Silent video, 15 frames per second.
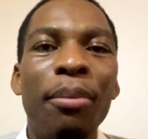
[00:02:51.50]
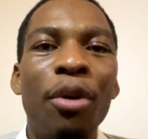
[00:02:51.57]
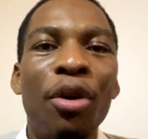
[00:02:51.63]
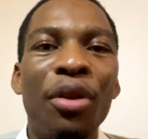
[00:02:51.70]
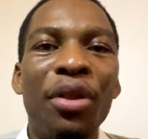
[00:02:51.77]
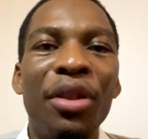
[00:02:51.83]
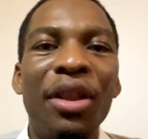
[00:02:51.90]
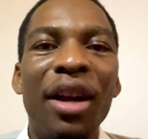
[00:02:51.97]
but
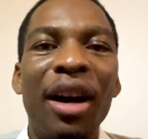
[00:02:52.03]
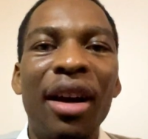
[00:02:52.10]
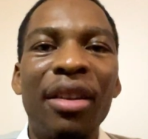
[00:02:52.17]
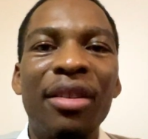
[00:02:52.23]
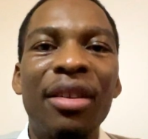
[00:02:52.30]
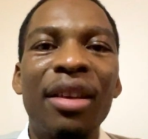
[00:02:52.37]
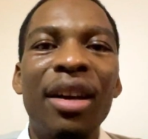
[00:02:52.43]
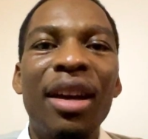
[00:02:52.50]

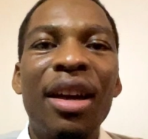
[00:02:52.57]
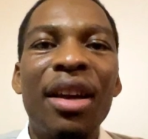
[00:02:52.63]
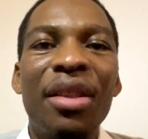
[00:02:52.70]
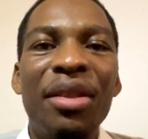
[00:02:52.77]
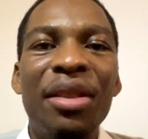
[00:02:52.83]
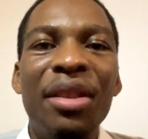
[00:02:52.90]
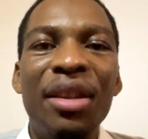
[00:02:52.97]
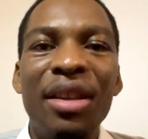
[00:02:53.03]
not
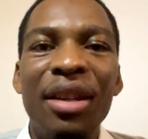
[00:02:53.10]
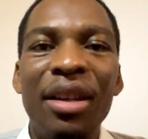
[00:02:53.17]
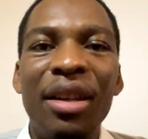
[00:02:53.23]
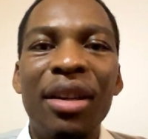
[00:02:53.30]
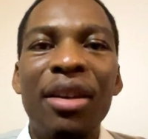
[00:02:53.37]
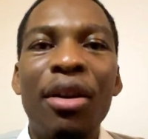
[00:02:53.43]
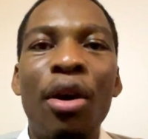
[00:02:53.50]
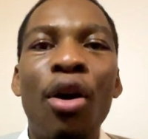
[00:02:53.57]
the
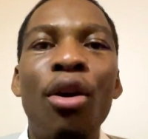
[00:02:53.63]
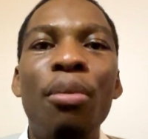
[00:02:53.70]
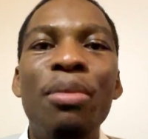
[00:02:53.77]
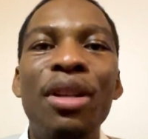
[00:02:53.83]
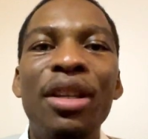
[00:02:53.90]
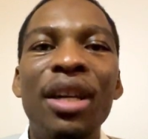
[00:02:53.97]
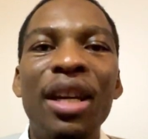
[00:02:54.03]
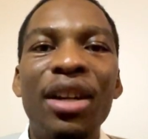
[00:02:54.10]

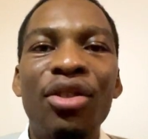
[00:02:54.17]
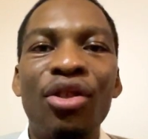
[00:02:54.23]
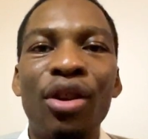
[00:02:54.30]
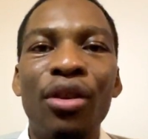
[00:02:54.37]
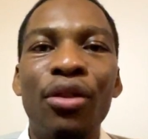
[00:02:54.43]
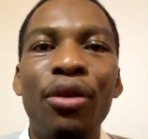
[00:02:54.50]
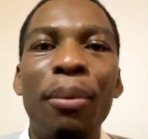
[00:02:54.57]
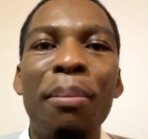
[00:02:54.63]

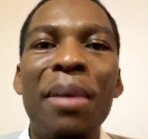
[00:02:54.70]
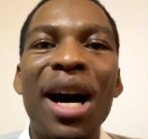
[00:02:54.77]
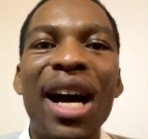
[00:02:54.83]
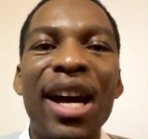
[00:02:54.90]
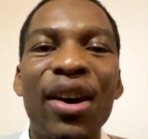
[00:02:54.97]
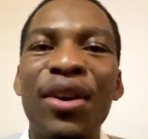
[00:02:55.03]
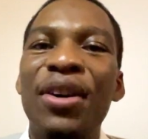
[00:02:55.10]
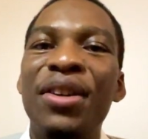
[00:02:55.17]
obligation to
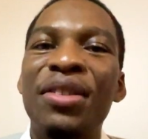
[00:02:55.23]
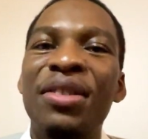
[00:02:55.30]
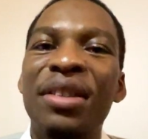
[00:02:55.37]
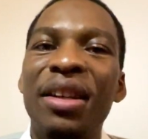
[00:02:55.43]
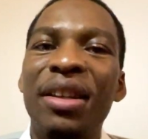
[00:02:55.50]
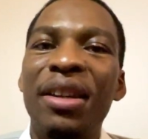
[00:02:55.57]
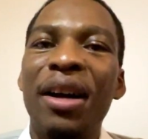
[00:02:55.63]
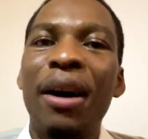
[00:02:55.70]
buy or
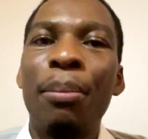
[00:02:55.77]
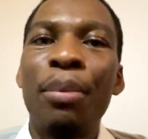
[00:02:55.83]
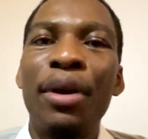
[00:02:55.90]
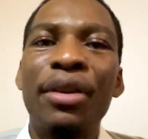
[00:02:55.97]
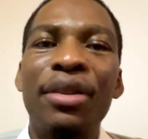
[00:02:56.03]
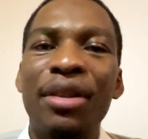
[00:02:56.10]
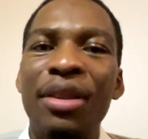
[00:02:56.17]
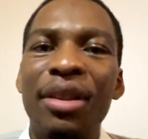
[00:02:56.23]
sell a
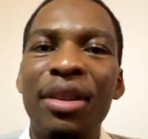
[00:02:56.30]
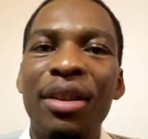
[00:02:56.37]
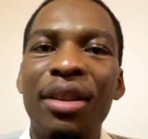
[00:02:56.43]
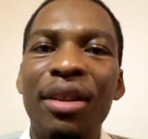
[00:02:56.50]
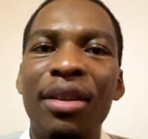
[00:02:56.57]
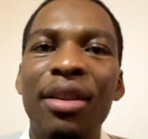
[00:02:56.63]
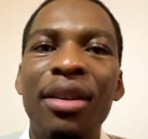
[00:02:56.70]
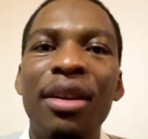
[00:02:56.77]
particular
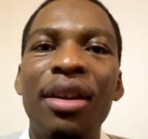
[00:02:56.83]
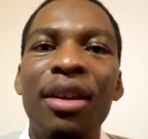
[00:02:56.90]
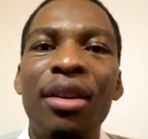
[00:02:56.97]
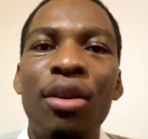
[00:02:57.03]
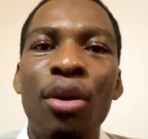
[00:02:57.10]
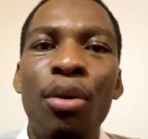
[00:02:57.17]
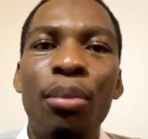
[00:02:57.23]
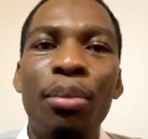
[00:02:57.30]

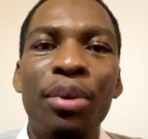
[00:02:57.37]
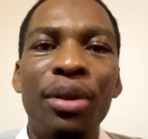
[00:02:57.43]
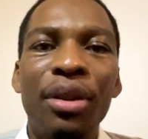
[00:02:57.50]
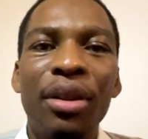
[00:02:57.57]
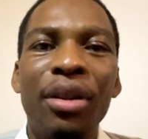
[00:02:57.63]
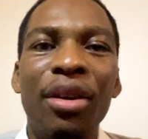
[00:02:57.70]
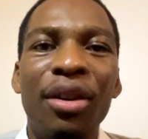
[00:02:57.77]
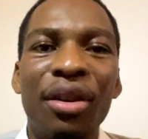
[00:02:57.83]

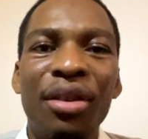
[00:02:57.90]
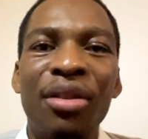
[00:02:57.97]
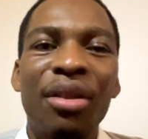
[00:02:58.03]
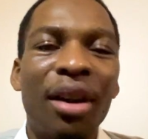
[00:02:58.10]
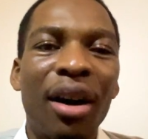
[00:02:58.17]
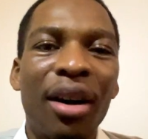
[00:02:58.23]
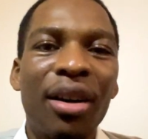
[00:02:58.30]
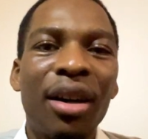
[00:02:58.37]
company or
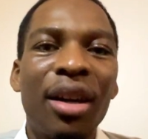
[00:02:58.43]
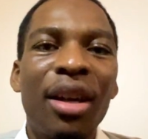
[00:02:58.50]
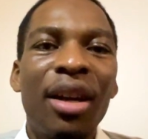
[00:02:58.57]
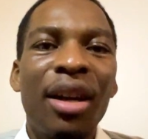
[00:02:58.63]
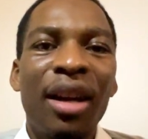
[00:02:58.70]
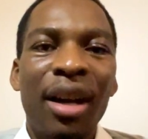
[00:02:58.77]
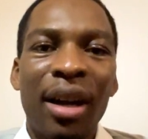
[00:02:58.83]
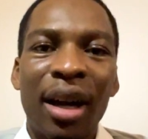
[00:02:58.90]
stock.
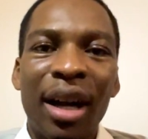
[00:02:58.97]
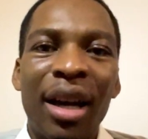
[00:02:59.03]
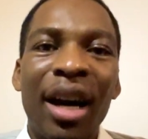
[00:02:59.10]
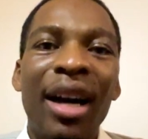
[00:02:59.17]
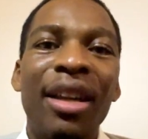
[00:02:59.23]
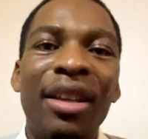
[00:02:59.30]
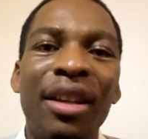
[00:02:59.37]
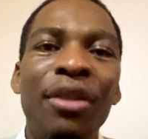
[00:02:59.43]

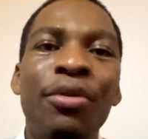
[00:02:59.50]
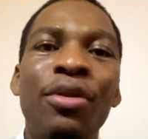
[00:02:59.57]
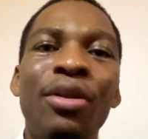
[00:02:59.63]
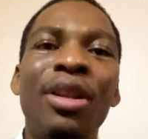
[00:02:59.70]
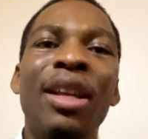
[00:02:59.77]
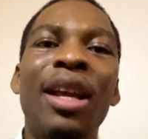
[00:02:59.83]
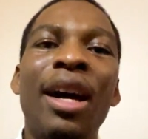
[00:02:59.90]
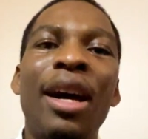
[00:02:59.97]
And if you'd
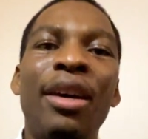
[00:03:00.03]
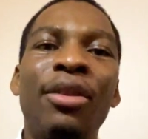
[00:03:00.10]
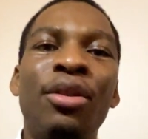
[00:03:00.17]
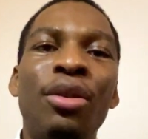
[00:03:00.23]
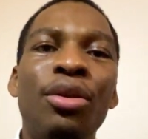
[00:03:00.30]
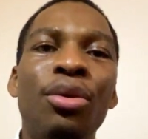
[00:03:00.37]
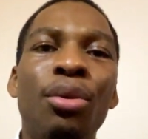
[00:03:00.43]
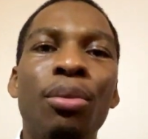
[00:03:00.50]
like to
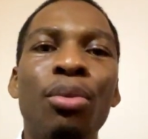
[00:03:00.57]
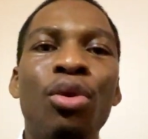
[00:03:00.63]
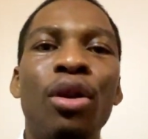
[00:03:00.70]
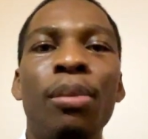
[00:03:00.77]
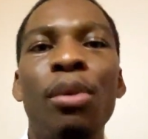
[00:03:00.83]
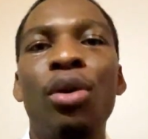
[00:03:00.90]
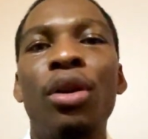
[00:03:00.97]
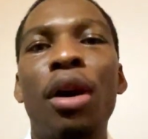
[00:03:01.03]
know more
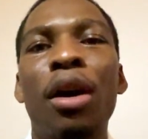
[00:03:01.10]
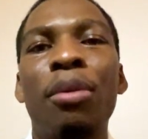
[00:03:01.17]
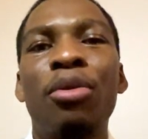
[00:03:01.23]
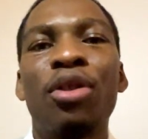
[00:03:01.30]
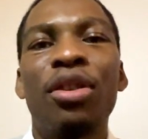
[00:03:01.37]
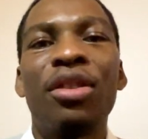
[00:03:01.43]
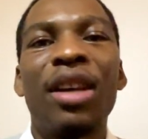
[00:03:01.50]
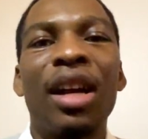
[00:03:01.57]
about
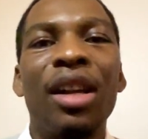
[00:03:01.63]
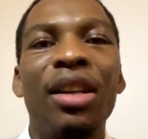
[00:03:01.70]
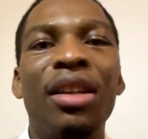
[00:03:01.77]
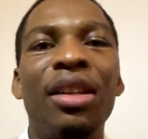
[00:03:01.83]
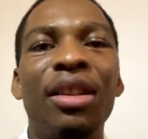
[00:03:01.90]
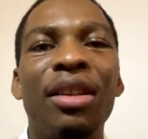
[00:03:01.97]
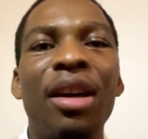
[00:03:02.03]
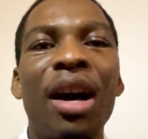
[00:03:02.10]
options, I'll
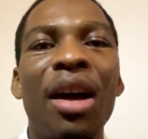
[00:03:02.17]
link